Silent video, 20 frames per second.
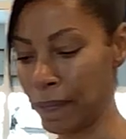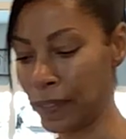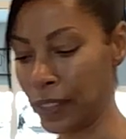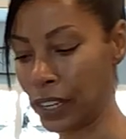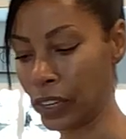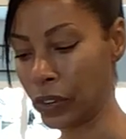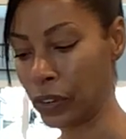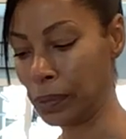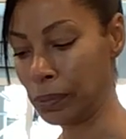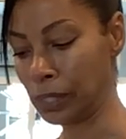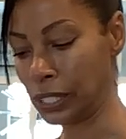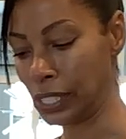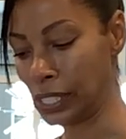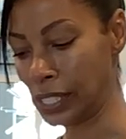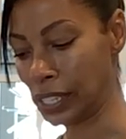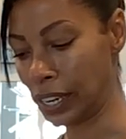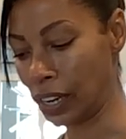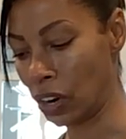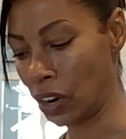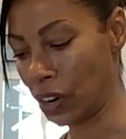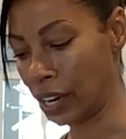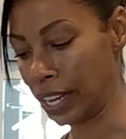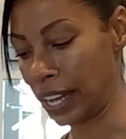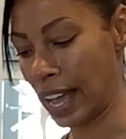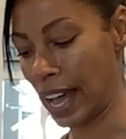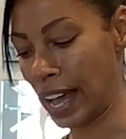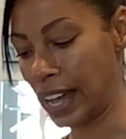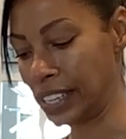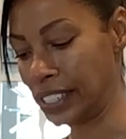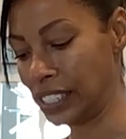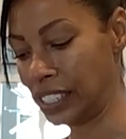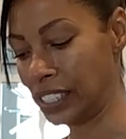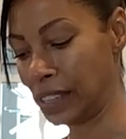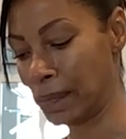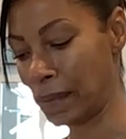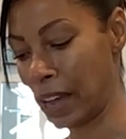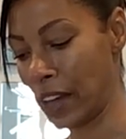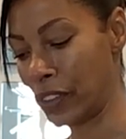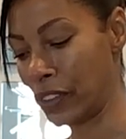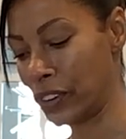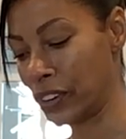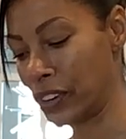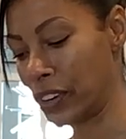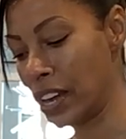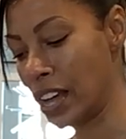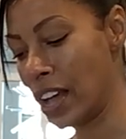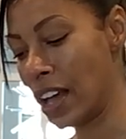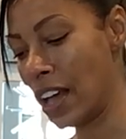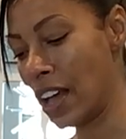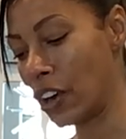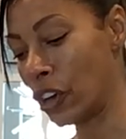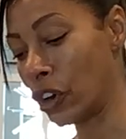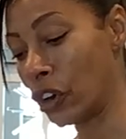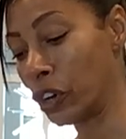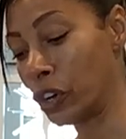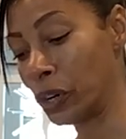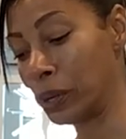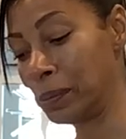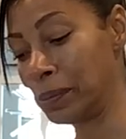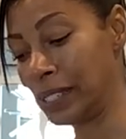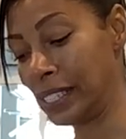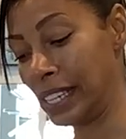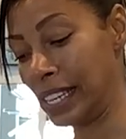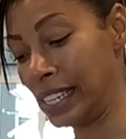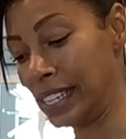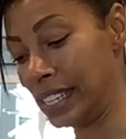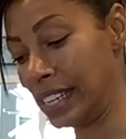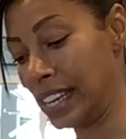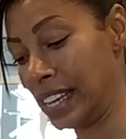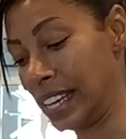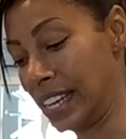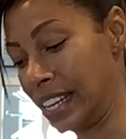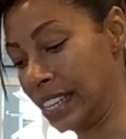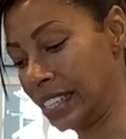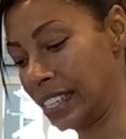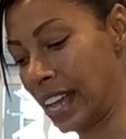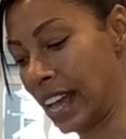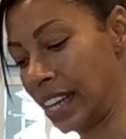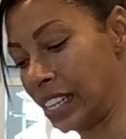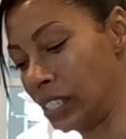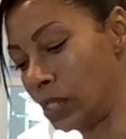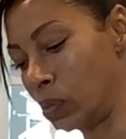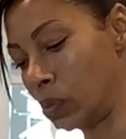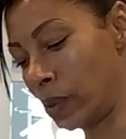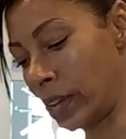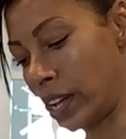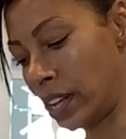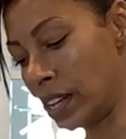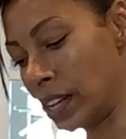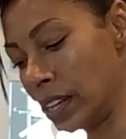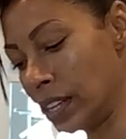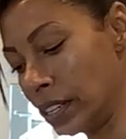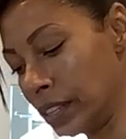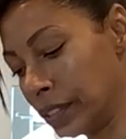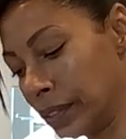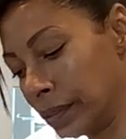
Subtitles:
the cream cheese that already has some other herbs in it as well.